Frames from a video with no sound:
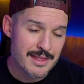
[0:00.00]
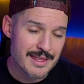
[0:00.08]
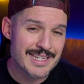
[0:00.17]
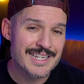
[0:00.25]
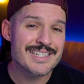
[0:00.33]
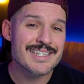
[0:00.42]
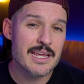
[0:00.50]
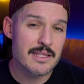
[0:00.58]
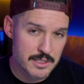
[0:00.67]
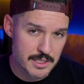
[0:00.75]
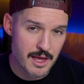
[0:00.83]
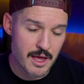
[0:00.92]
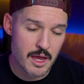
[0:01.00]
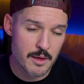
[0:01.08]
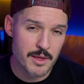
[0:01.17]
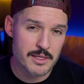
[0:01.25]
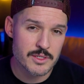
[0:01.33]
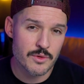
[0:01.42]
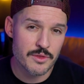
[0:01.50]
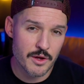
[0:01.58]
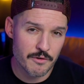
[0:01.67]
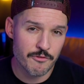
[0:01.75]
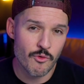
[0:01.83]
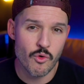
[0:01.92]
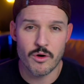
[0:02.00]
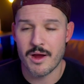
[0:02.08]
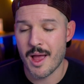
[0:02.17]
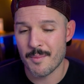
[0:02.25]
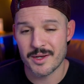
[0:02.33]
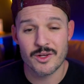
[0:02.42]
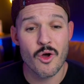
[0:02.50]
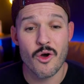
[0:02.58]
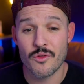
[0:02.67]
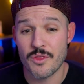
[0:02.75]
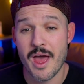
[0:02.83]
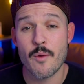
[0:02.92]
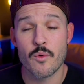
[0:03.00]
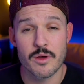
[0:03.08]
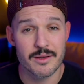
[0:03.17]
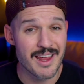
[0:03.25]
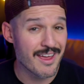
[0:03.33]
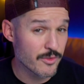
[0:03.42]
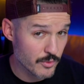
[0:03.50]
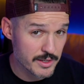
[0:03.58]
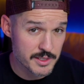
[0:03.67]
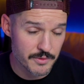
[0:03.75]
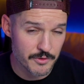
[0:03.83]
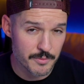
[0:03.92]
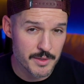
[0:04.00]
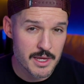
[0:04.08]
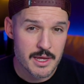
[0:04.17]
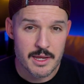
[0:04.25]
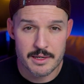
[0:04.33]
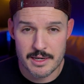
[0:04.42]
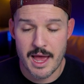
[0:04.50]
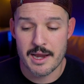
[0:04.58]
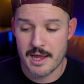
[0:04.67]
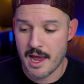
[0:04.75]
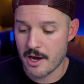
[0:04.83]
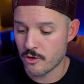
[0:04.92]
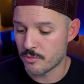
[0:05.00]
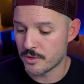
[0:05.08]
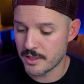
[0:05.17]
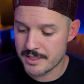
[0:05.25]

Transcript: They didn't take the time, and so therefore, I'm gonna call that one and the rest of them not hireable.